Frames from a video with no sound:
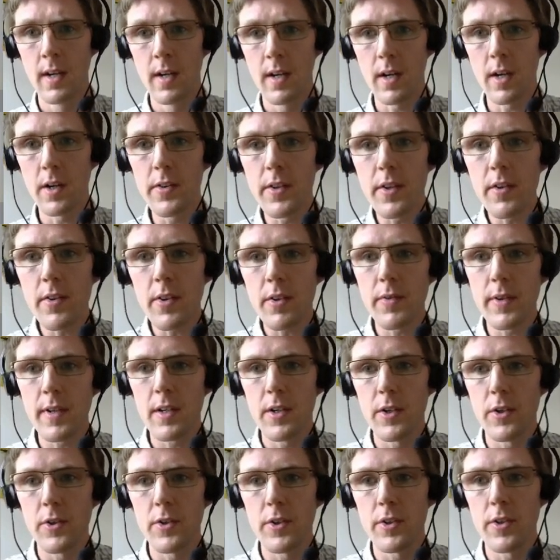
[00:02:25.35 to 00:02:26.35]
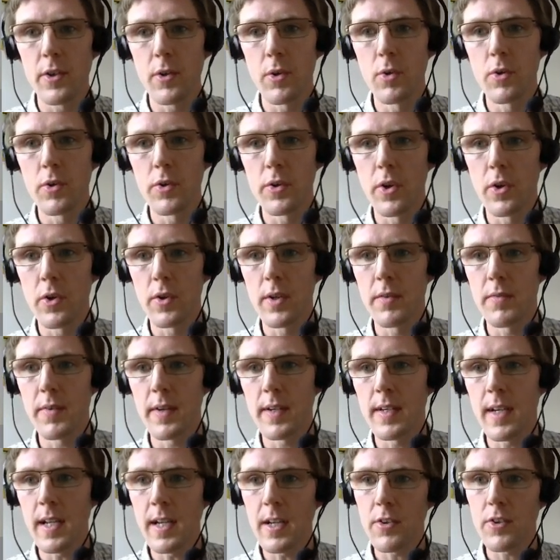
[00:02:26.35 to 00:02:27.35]
Others have included all
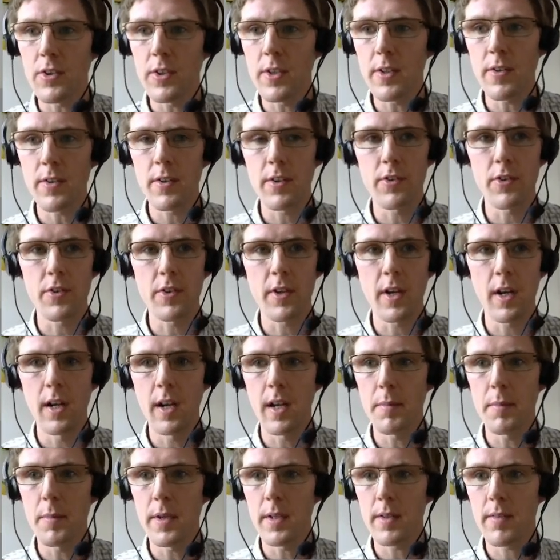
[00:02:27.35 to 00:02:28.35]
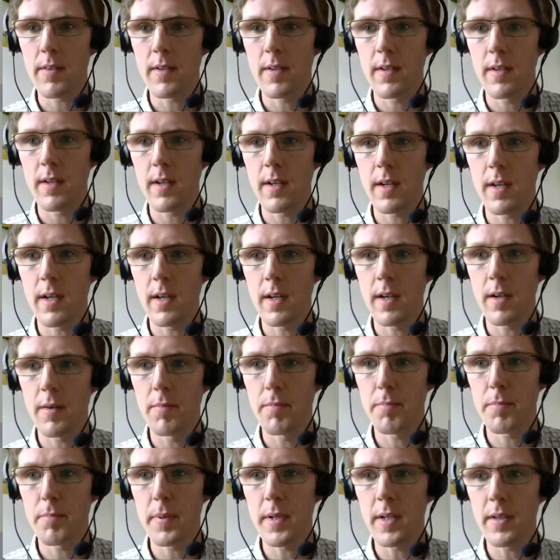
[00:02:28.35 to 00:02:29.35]
non-living nature, such as climate,
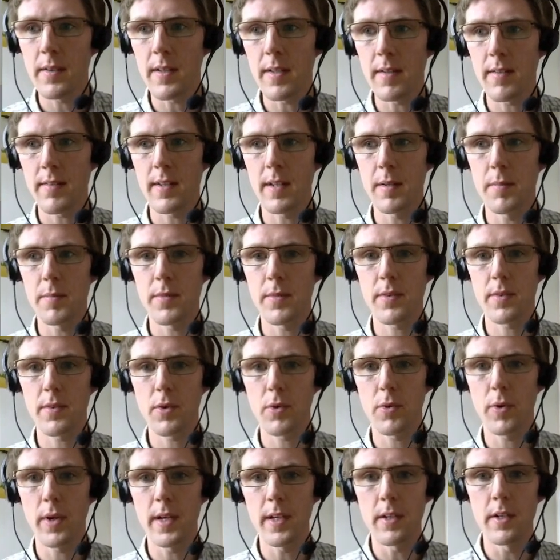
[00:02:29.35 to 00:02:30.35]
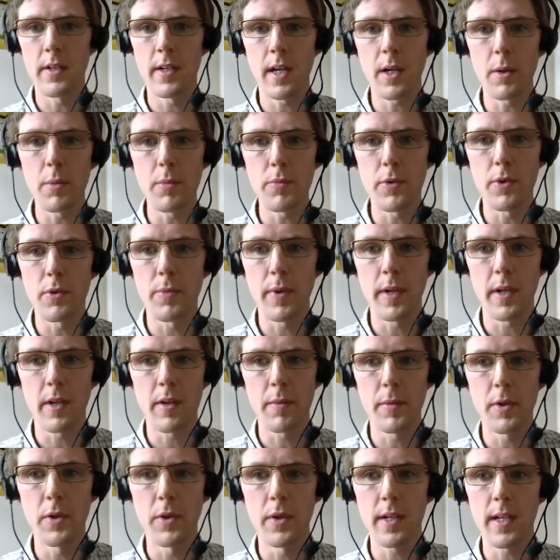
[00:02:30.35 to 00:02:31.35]
but this seems quite unhelpful when
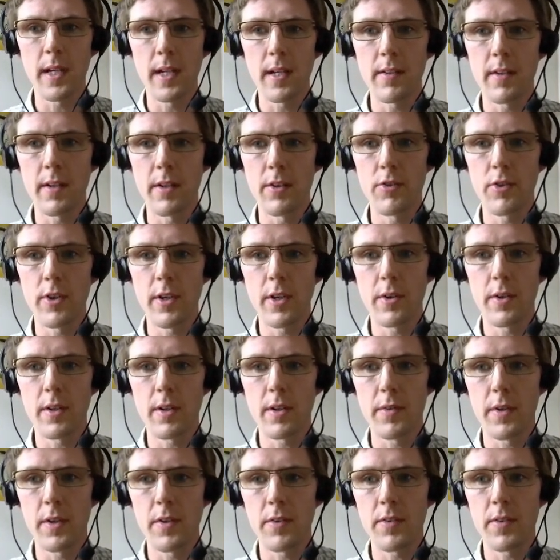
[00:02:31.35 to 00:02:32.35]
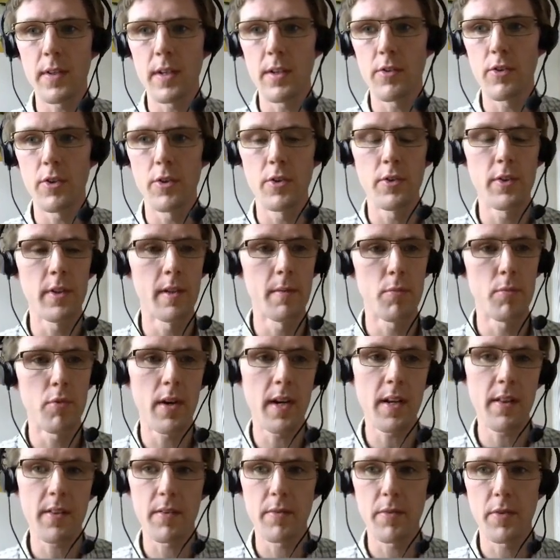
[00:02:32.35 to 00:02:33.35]
communicating geodiversity due to the
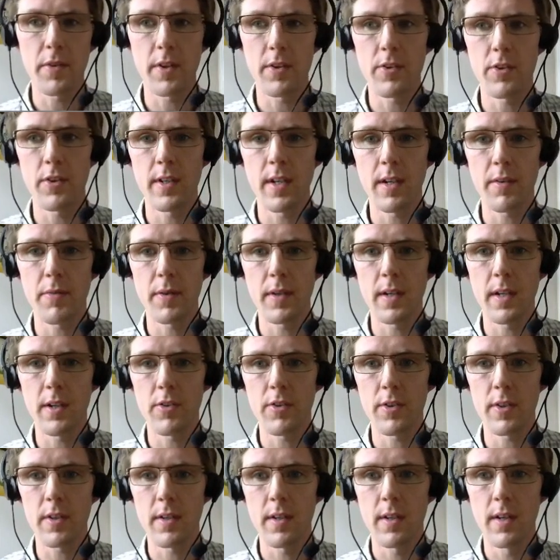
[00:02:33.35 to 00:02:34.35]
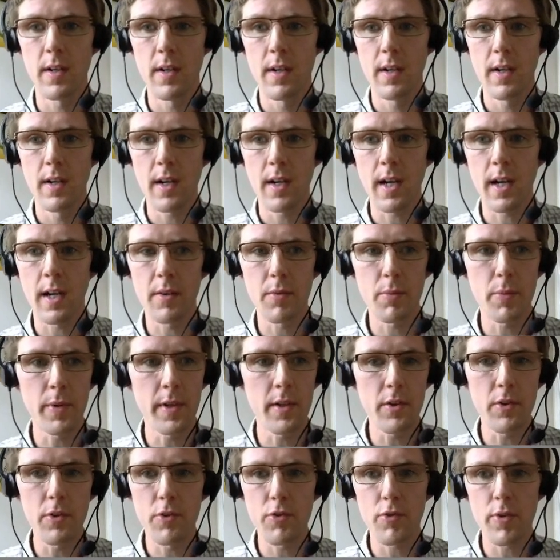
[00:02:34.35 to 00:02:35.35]
breadth of such a definition. And we
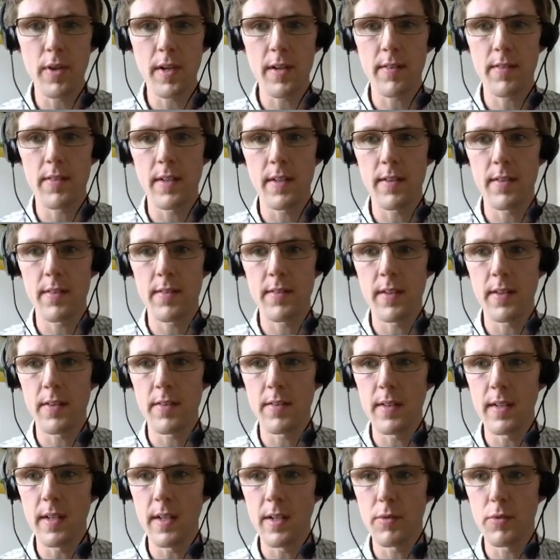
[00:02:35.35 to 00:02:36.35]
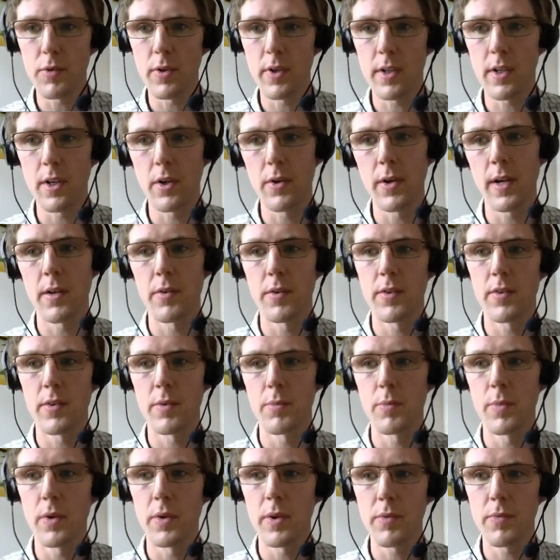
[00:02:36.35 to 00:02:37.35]
do stress this need for a coherent
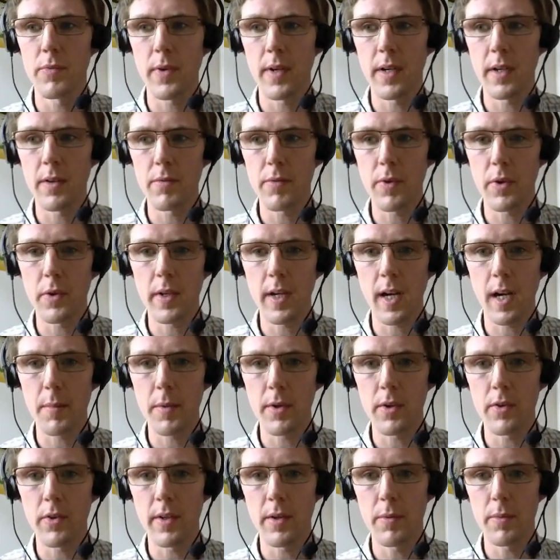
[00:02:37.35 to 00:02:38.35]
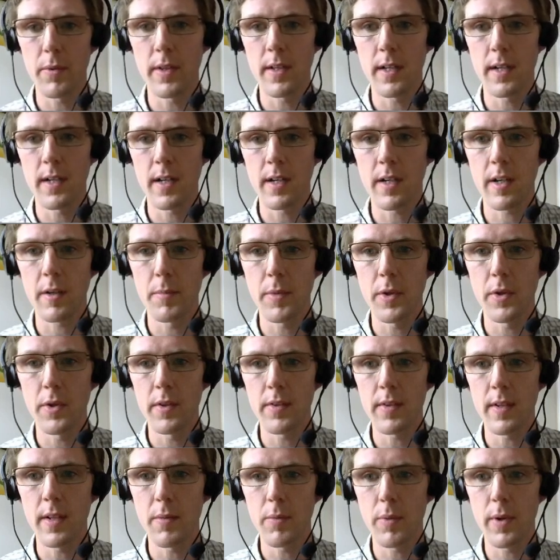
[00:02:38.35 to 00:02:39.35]
and well-defined vocabulary within our
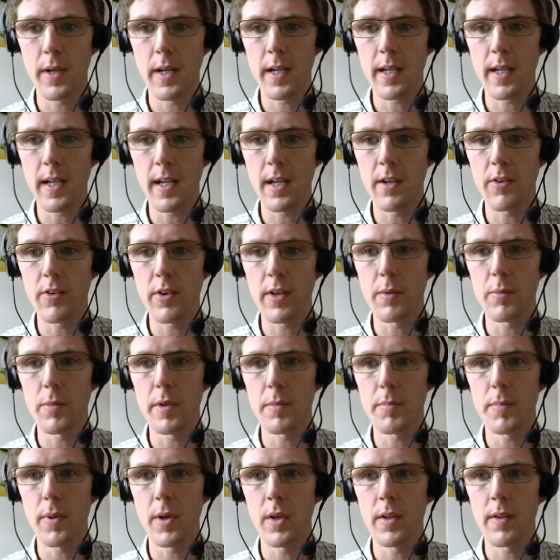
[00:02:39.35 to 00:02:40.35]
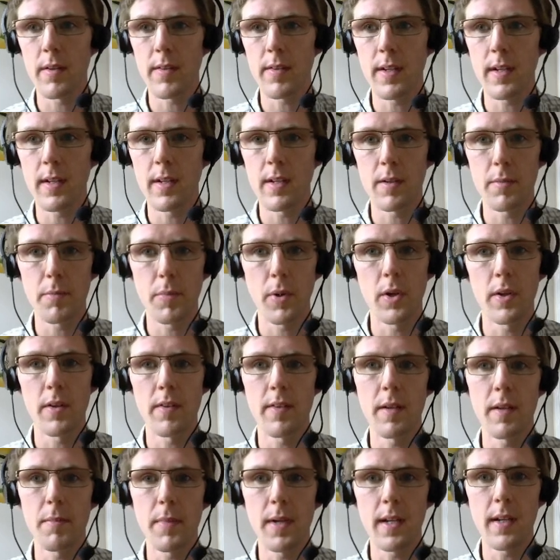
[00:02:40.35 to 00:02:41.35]
community when engaging with policy and
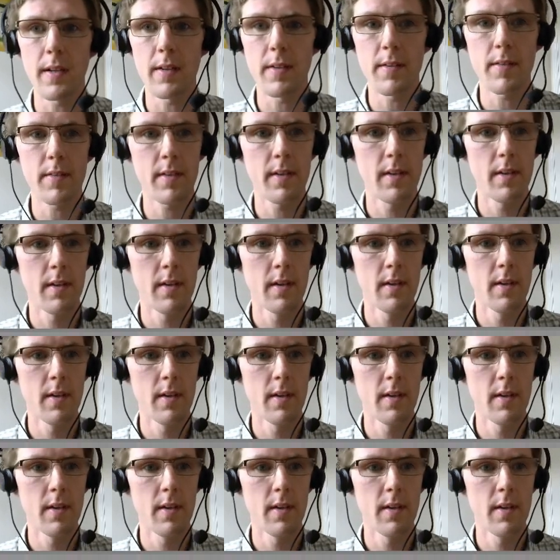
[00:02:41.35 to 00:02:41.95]
policymakers.